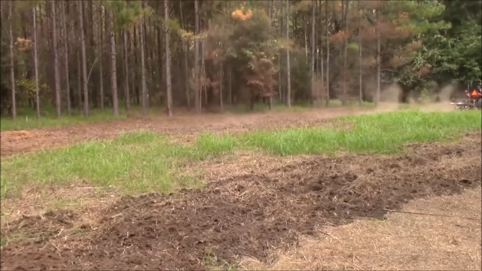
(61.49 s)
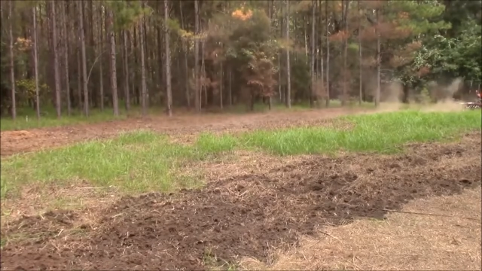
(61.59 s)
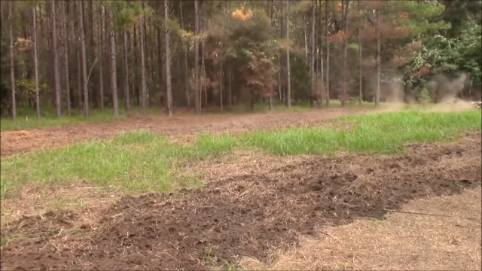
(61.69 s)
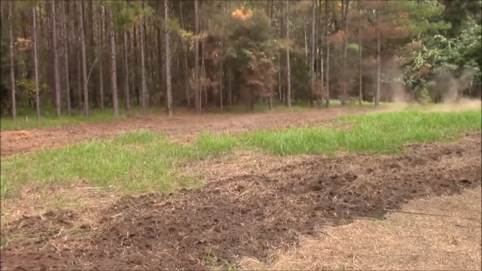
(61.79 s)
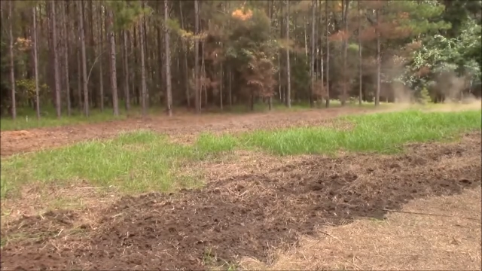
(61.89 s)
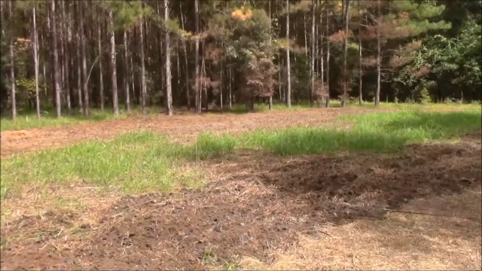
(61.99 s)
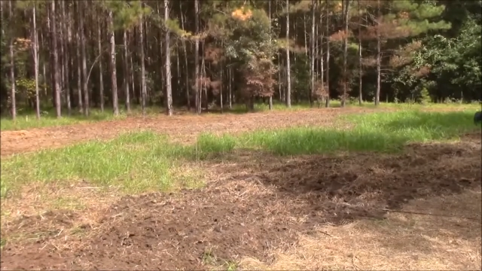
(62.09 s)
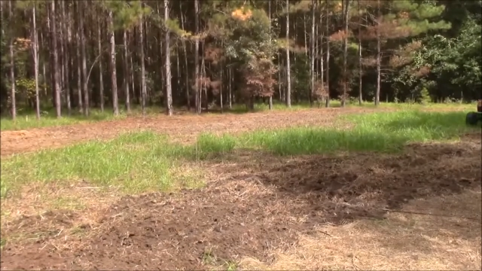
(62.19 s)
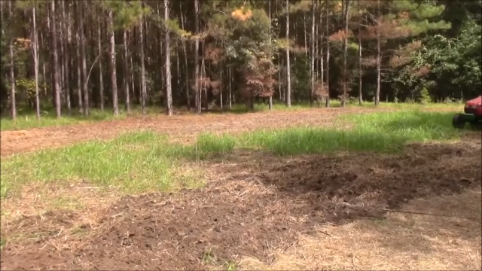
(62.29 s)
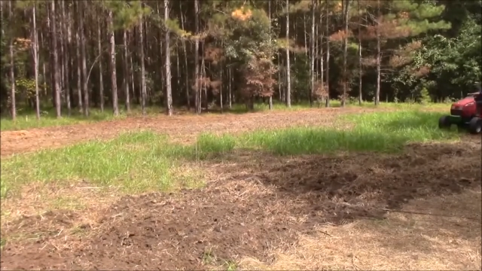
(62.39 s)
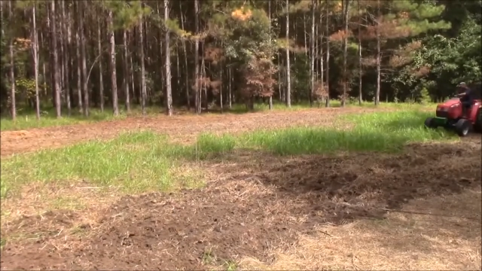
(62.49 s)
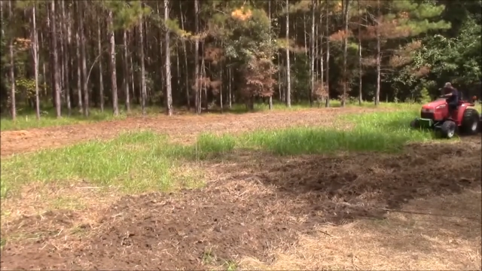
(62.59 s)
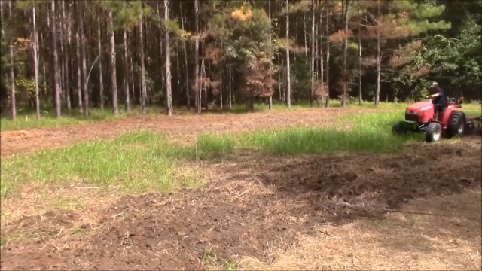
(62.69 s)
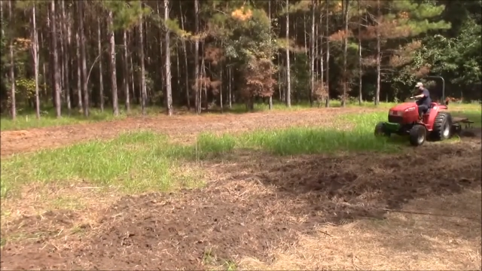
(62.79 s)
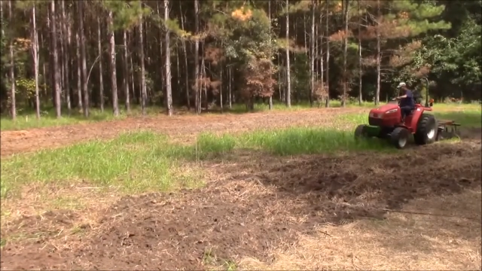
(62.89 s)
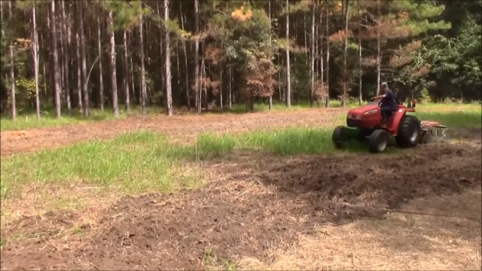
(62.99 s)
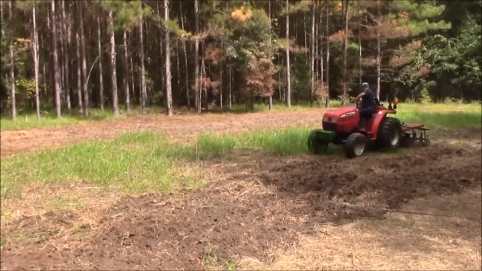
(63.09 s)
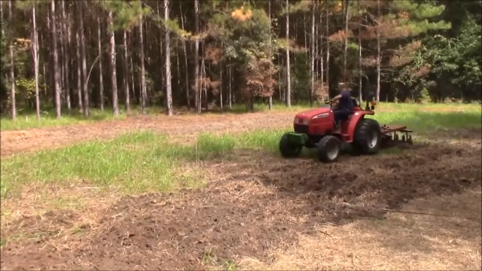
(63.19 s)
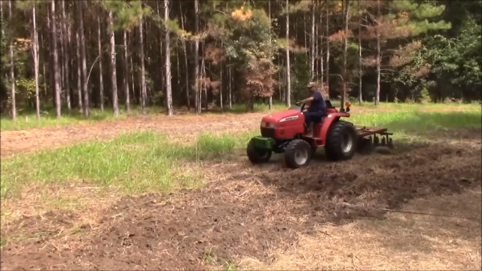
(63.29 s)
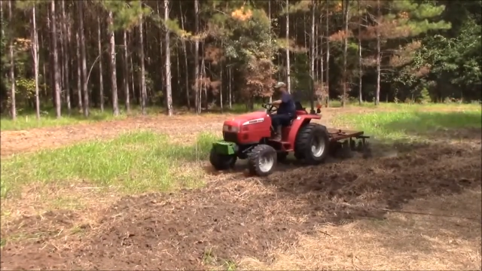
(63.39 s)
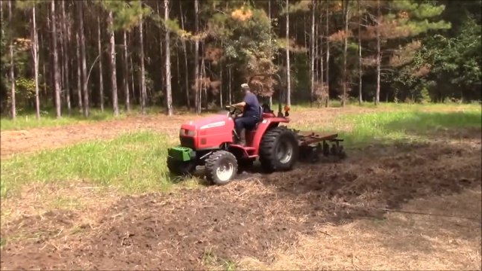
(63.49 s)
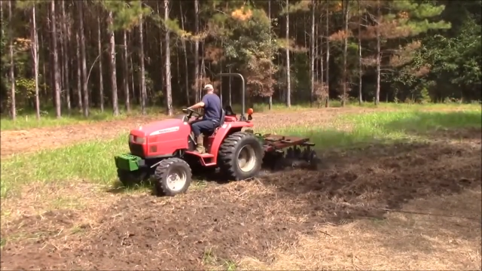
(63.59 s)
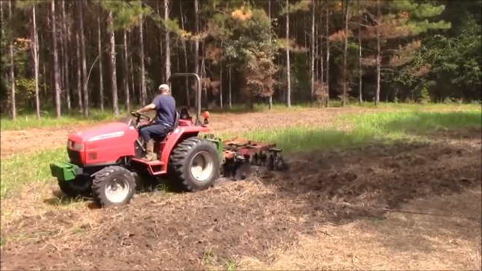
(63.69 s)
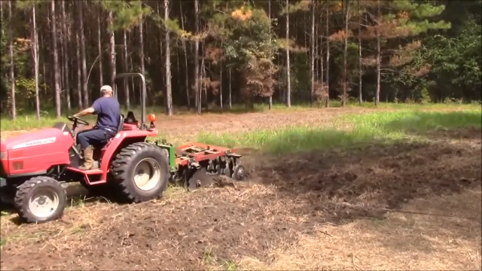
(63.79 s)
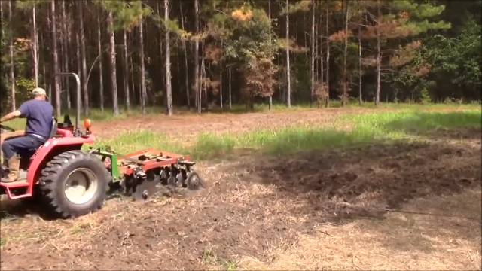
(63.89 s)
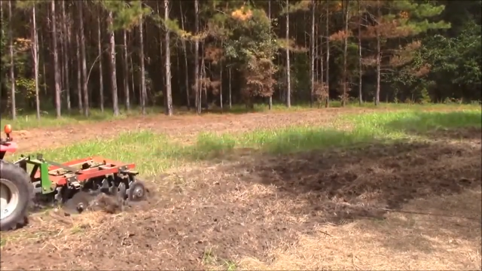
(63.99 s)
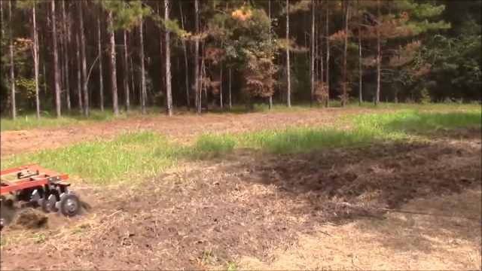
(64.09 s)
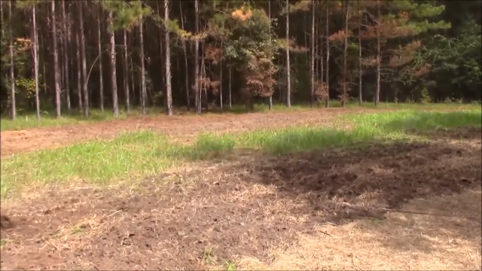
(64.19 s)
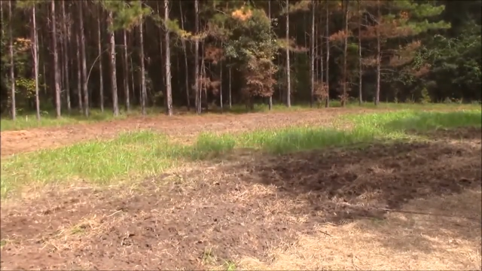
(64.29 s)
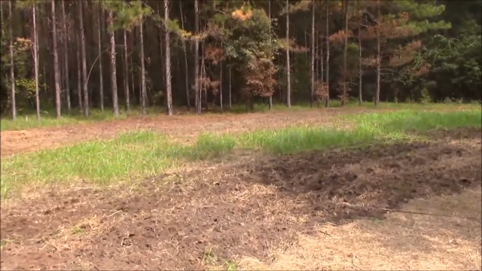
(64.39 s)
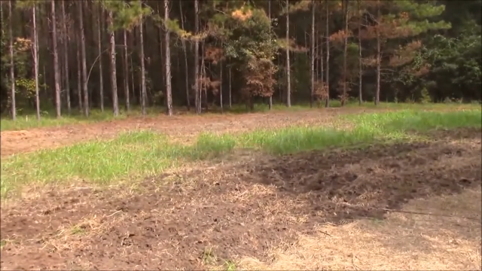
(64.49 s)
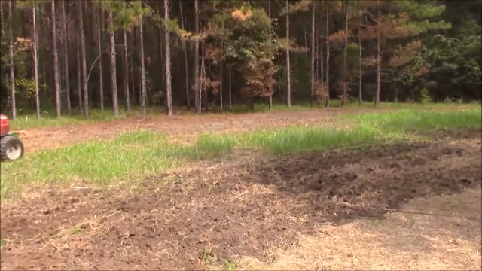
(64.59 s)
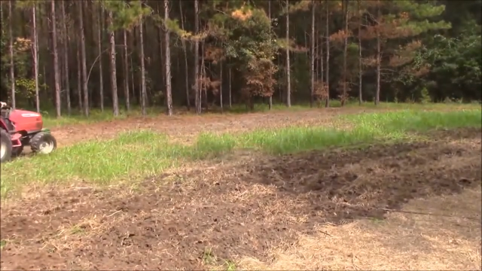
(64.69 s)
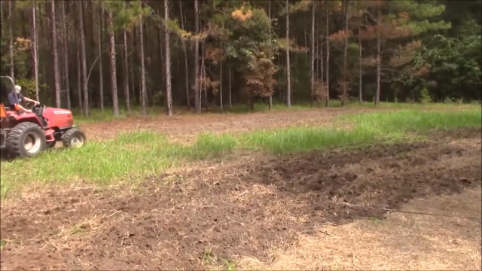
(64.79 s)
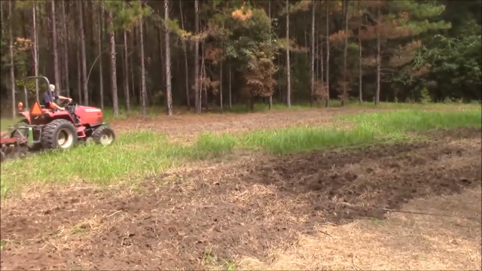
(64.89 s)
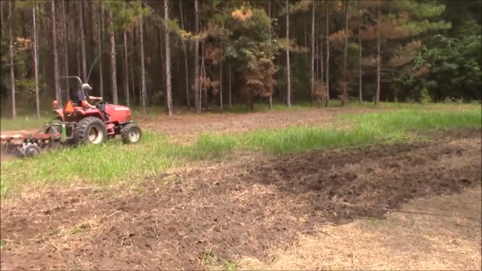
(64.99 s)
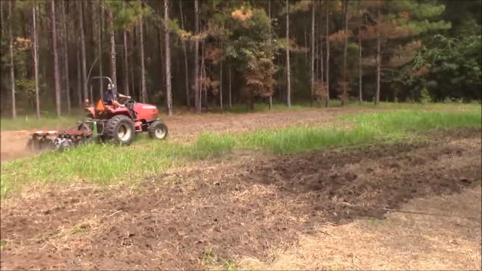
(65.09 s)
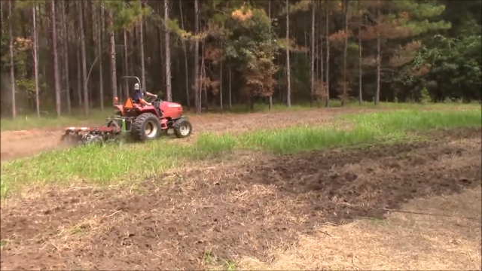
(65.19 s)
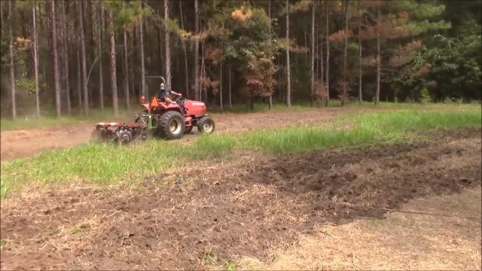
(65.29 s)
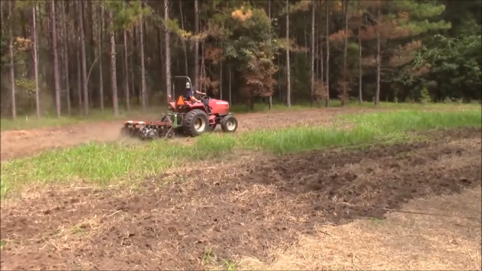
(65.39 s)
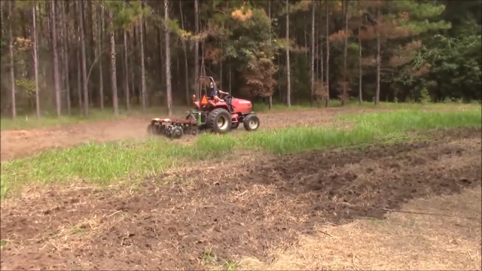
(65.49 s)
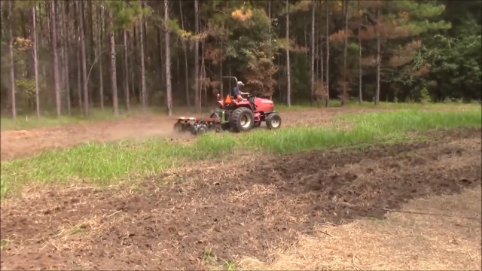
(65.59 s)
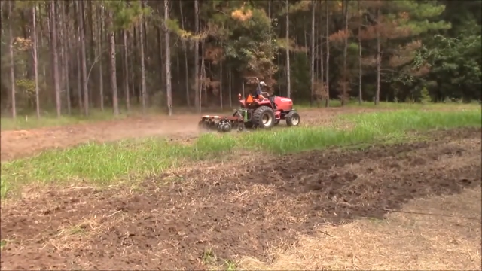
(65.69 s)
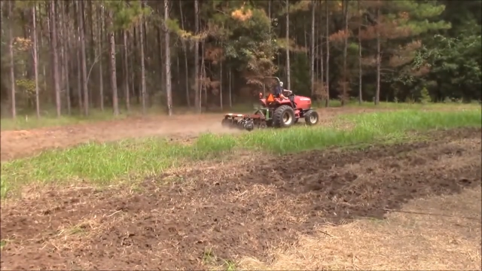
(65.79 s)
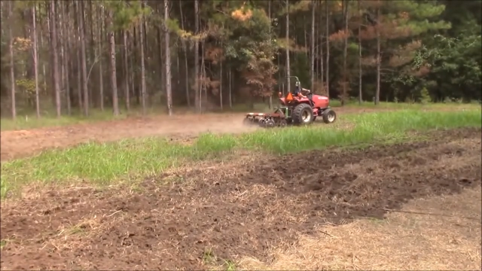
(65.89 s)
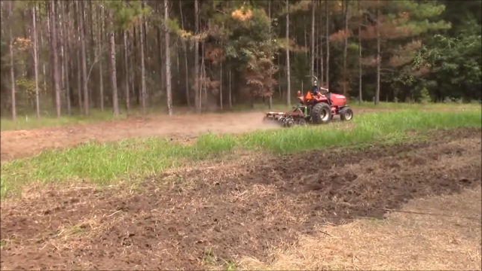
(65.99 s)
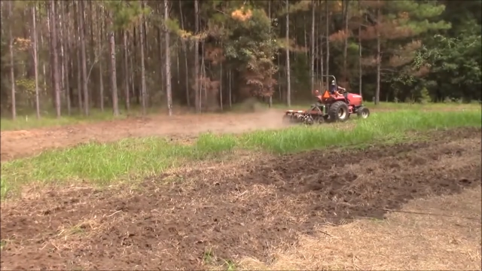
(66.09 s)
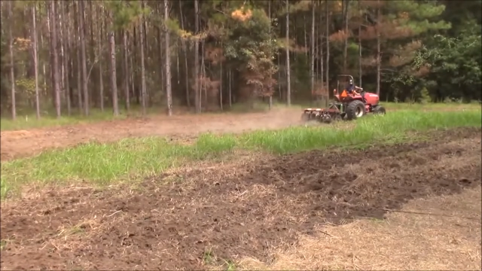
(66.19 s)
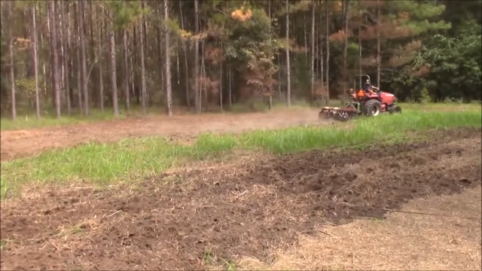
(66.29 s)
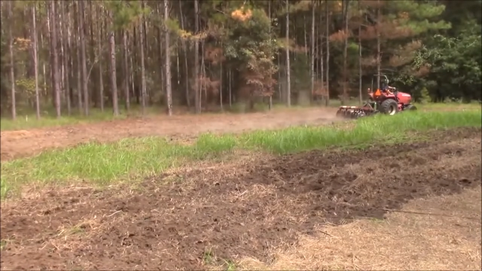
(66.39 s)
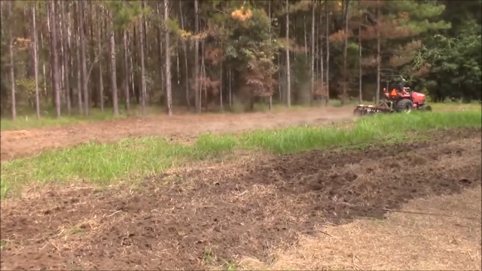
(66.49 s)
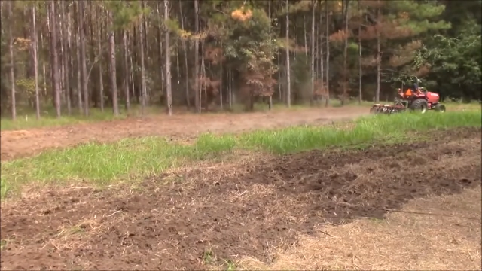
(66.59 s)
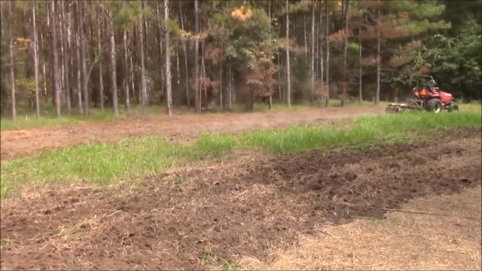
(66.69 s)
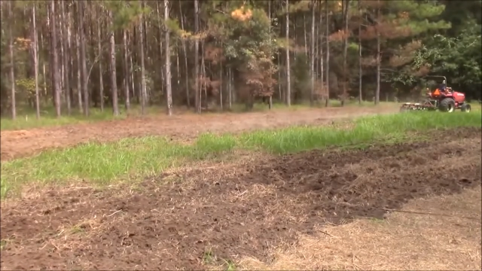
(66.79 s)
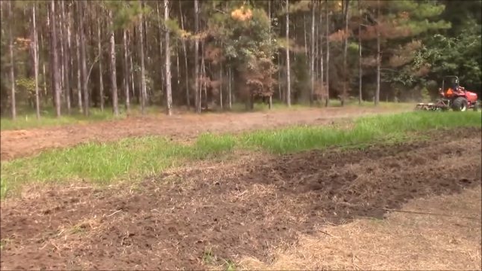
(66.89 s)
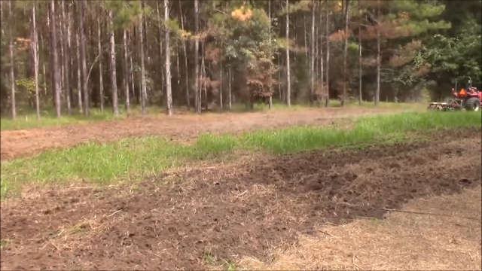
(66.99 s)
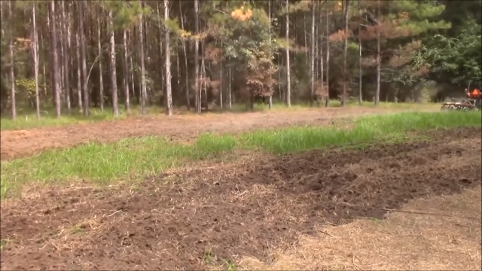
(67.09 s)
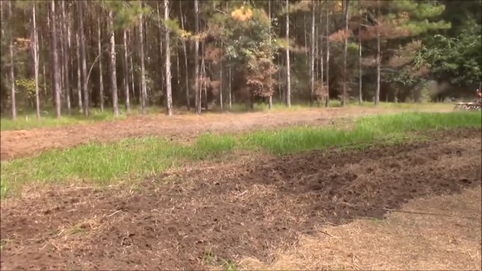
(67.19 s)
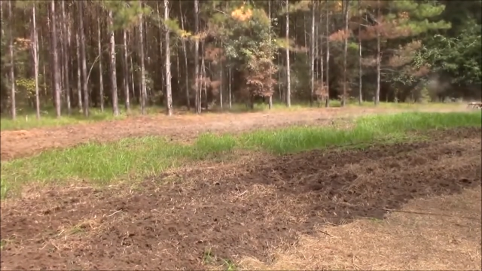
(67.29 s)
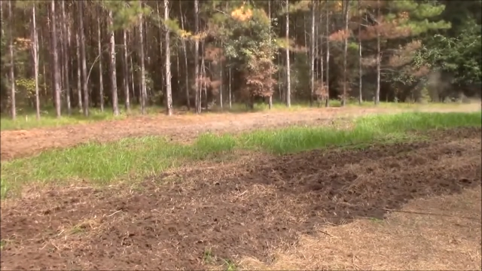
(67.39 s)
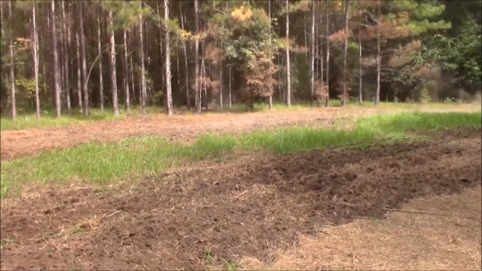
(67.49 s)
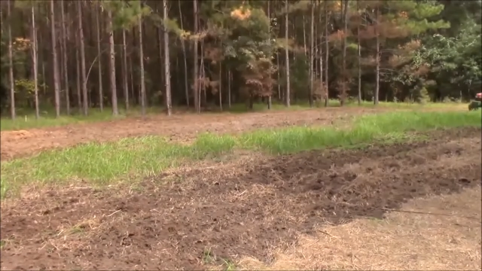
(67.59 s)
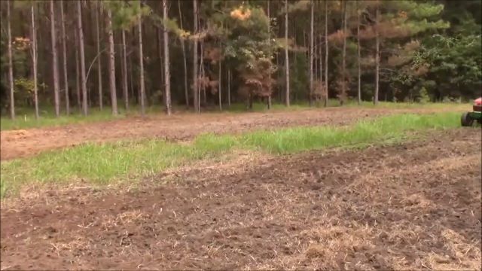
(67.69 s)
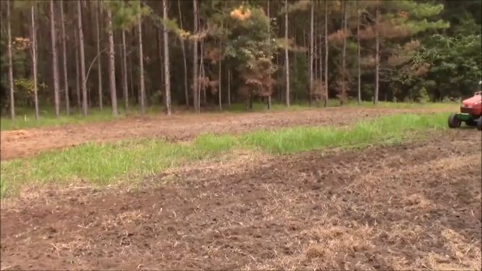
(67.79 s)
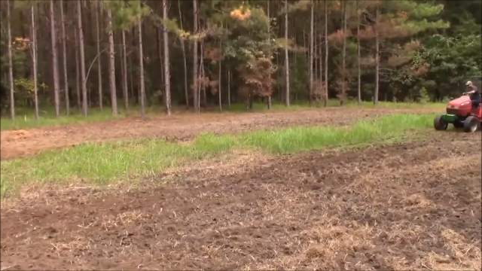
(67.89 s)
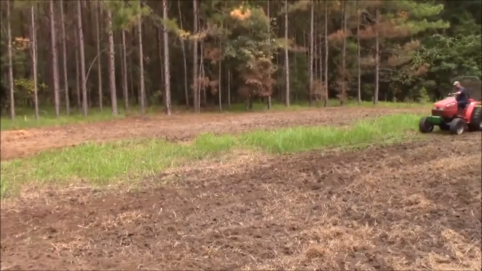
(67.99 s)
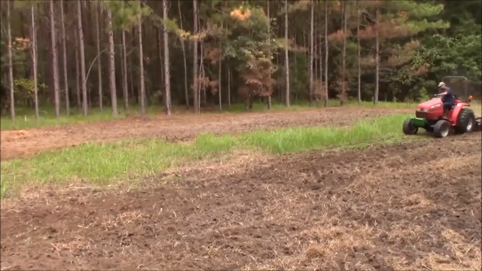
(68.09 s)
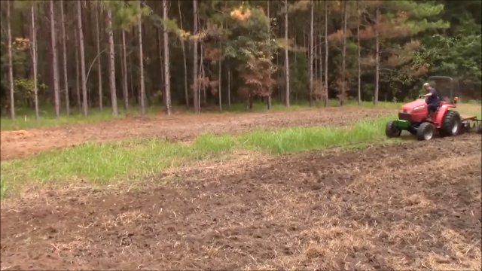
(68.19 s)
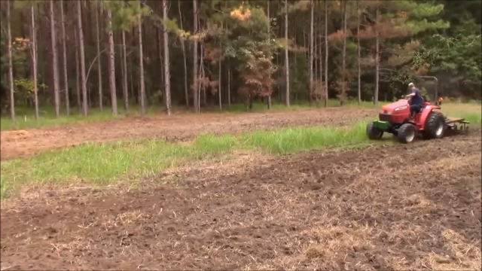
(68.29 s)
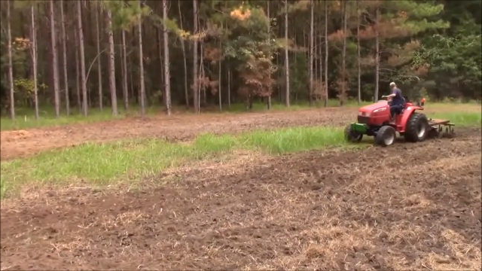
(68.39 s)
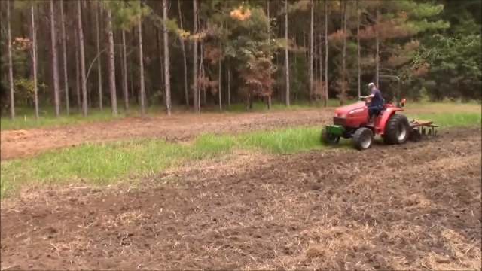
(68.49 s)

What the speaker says: Nobody's mouth can be seen.